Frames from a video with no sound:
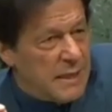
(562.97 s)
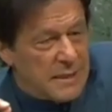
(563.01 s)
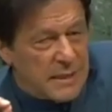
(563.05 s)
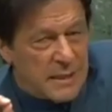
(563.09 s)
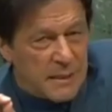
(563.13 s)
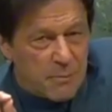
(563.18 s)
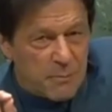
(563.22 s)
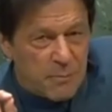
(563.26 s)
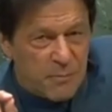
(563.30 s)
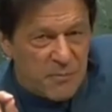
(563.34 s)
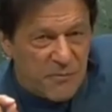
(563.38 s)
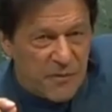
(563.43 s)

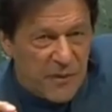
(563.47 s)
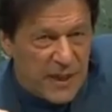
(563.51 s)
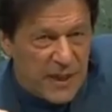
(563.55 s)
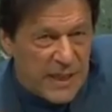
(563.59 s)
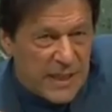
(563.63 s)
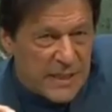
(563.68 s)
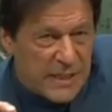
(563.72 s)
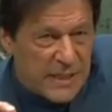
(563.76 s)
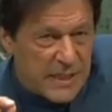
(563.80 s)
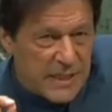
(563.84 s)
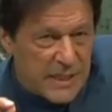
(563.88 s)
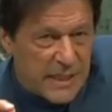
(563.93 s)
The
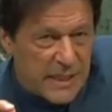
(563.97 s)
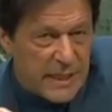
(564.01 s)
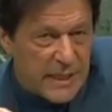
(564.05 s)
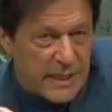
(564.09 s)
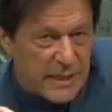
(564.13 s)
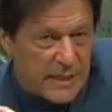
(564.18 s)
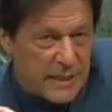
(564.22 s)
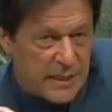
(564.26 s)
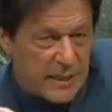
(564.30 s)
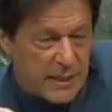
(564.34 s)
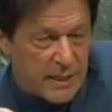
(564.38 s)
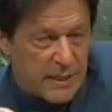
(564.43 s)
first
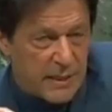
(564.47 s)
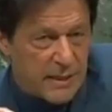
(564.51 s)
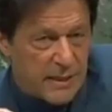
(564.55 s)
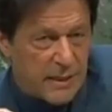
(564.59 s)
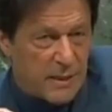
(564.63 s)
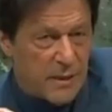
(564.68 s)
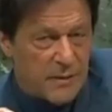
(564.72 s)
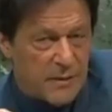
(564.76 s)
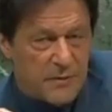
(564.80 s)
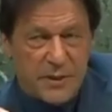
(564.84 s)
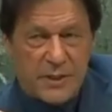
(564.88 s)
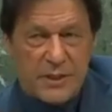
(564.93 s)
state
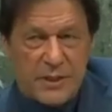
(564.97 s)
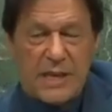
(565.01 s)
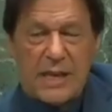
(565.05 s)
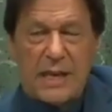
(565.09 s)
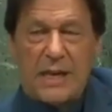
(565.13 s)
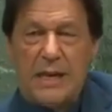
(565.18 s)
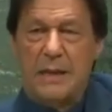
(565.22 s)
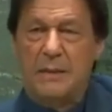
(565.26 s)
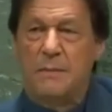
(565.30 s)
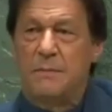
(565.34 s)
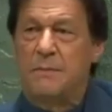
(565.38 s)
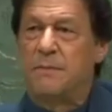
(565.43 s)
of
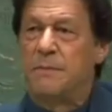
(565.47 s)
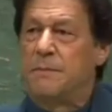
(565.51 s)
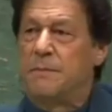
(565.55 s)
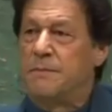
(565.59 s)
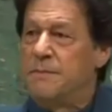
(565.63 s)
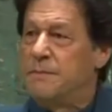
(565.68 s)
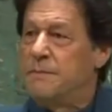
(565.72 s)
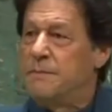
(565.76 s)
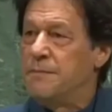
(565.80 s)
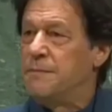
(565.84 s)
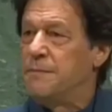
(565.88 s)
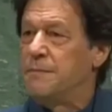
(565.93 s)
Islam
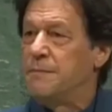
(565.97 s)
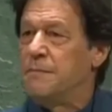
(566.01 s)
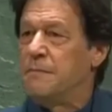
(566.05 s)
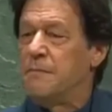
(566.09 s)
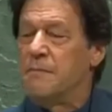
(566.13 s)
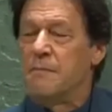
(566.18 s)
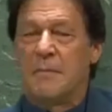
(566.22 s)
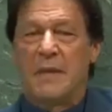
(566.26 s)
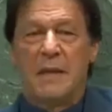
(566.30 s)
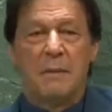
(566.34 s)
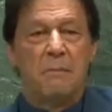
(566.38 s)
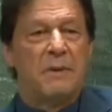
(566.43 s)

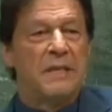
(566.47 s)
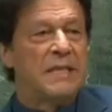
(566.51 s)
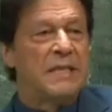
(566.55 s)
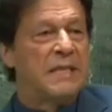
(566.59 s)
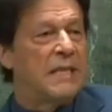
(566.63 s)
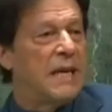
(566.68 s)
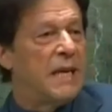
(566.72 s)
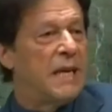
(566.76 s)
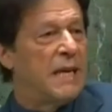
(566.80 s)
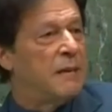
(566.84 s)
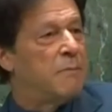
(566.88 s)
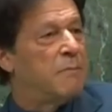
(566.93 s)

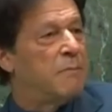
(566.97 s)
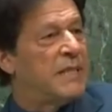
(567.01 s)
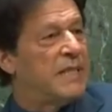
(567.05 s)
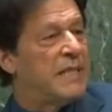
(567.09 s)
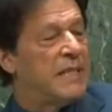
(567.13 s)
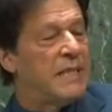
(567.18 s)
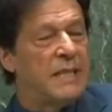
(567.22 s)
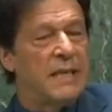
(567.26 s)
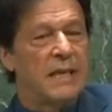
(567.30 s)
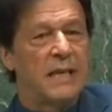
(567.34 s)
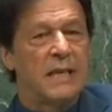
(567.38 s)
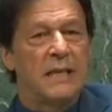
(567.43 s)
in
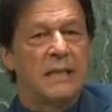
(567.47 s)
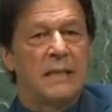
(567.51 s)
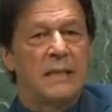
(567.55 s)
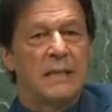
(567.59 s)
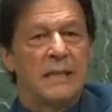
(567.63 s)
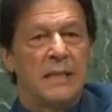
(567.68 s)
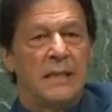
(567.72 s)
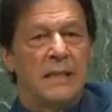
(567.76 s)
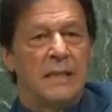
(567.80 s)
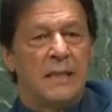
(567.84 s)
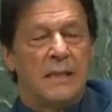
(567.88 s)
Medina,